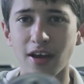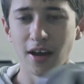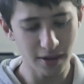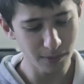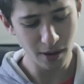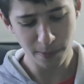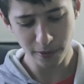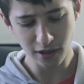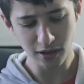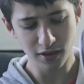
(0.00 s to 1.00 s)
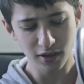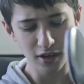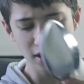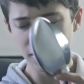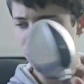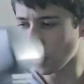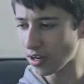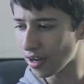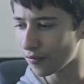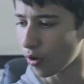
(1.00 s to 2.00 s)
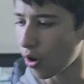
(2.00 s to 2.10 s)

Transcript: Yeah, in my opinion, it's a great light for